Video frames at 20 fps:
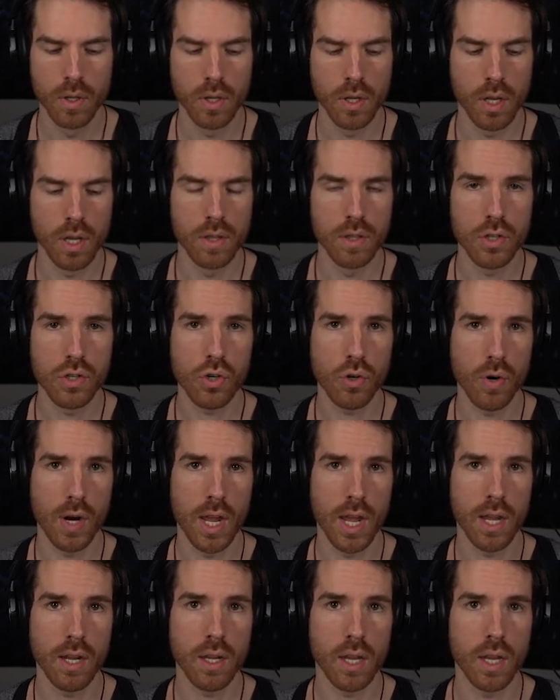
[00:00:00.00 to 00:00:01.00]
In the
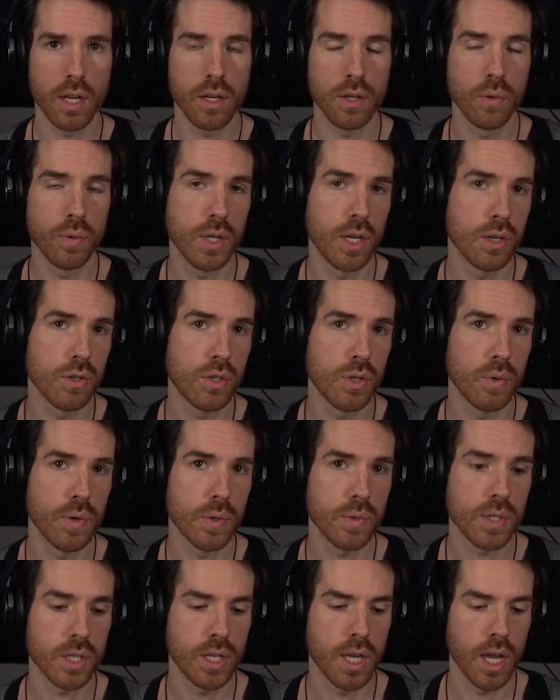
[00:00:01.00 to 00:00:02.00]
track, I can only hear 2
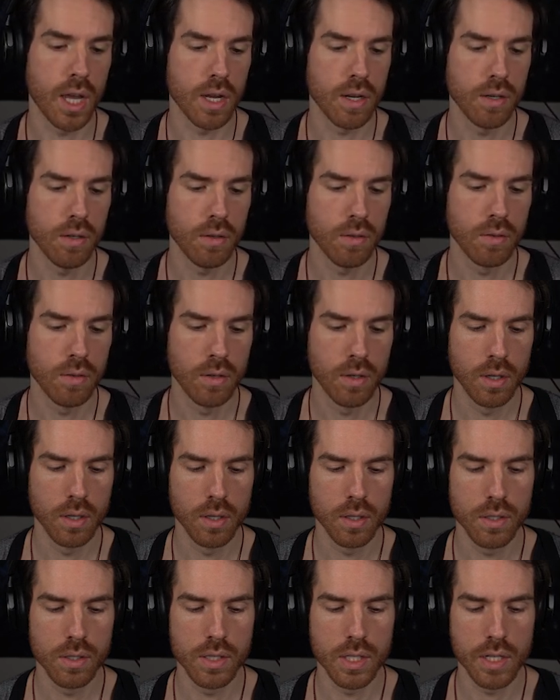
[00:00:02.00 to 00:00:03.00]
notes again,
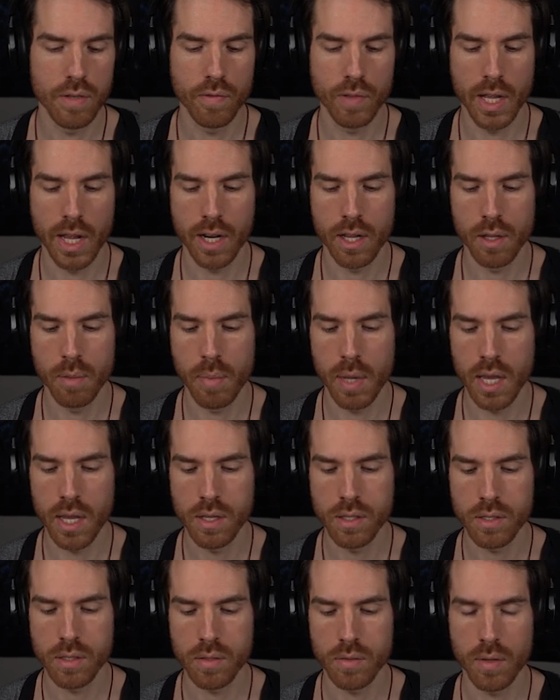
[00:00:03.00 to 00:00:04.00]
D flat in the
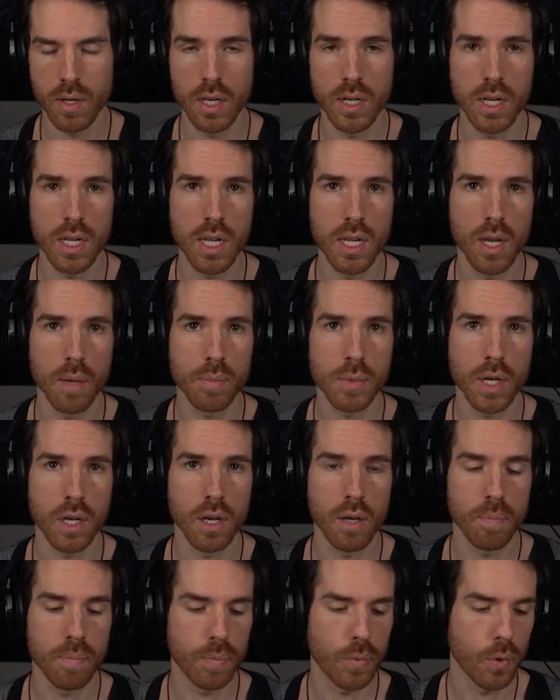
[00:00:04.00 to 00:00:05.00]
bass and E up
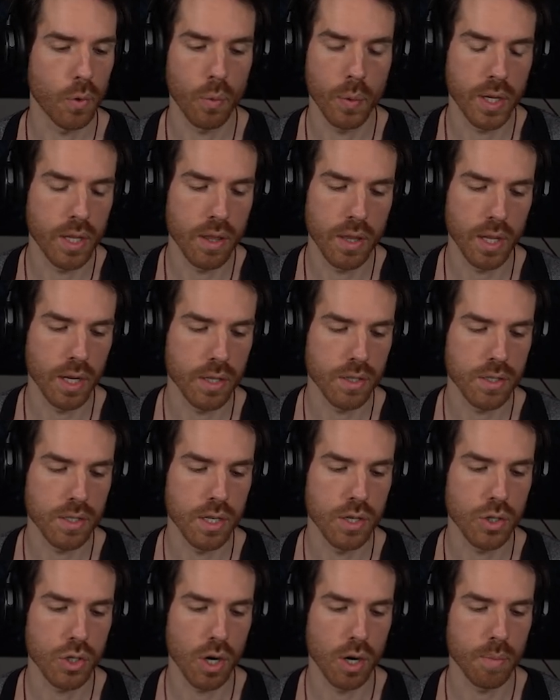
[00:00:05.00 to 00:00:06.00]
top. Or we can think it's
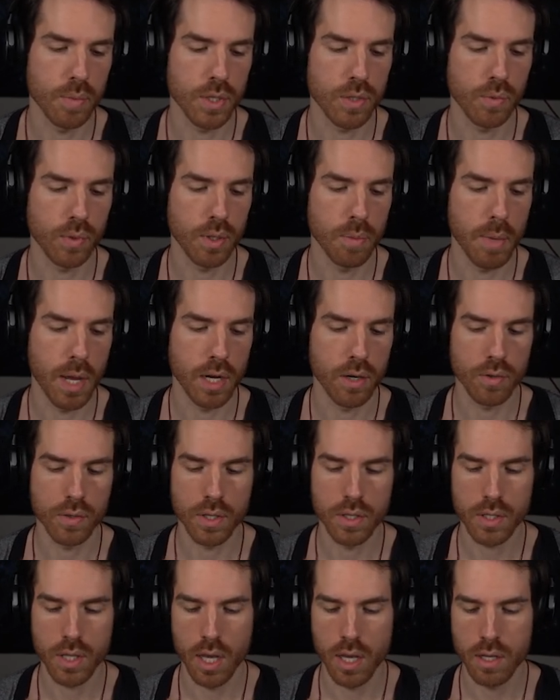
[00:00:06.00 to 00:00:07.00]
C sharp, doesn't really matter in
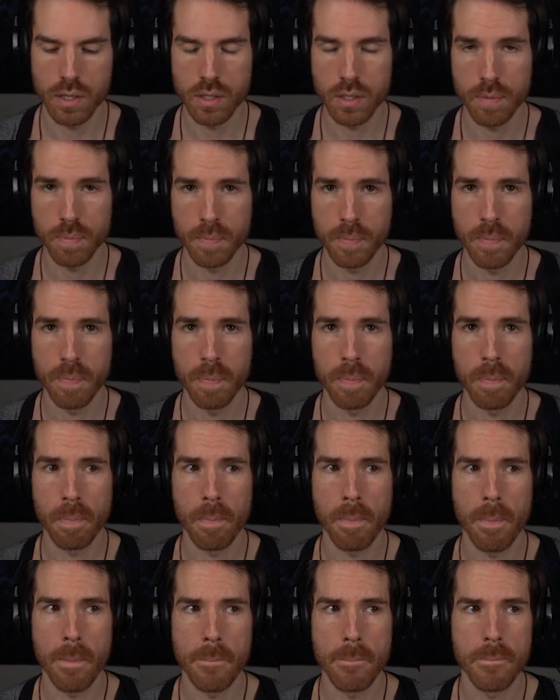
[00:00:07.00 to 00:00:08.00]
this case.
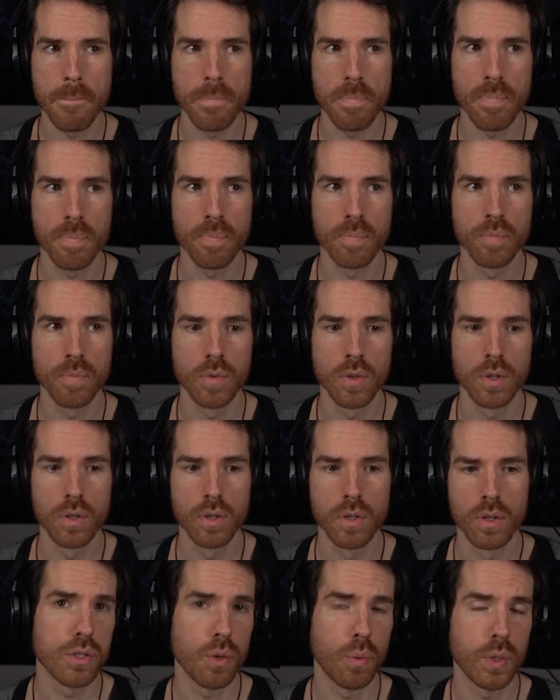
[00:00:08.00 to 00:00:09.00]

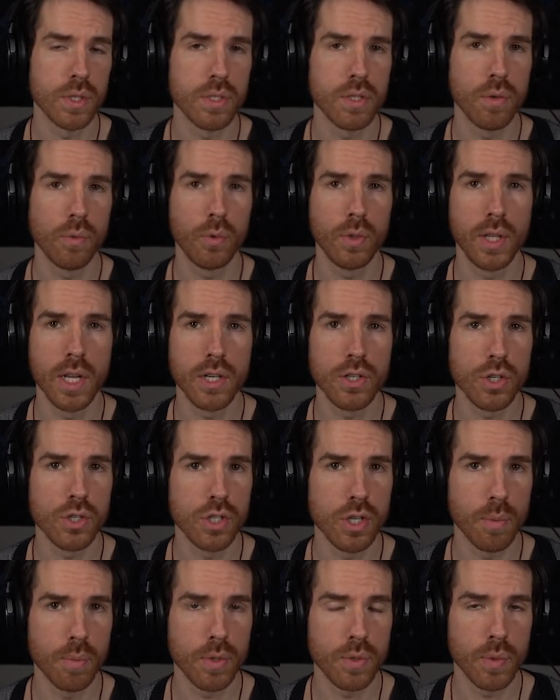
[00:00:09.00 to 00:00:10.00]
So what's the
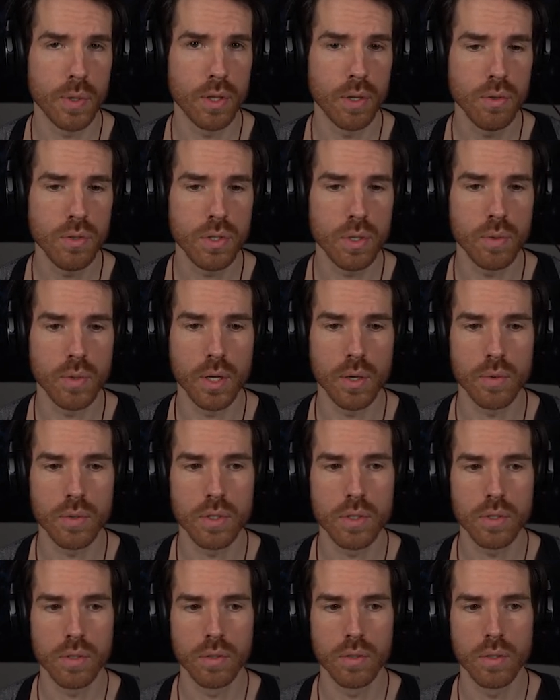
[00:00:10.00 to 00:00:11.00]
relationship between those 2
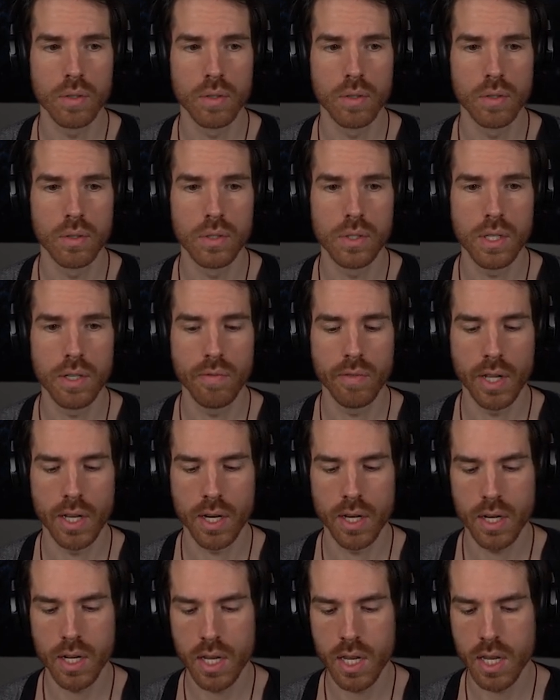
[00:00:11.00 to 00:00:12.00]
notes? D flat
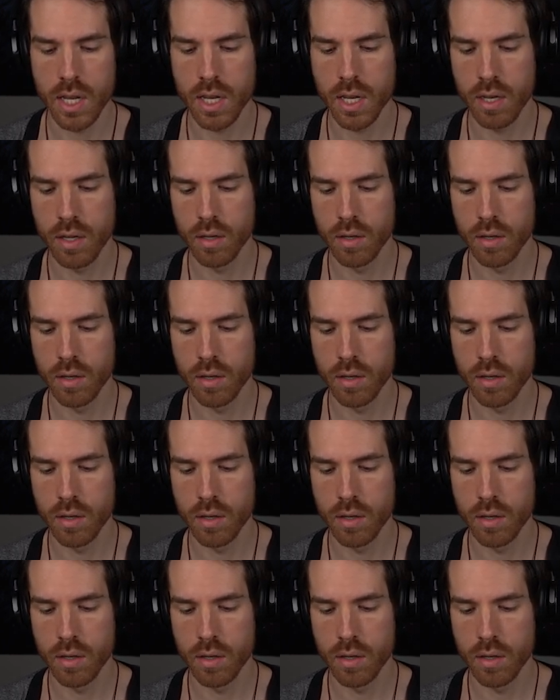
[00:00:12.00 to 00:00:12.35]
and E.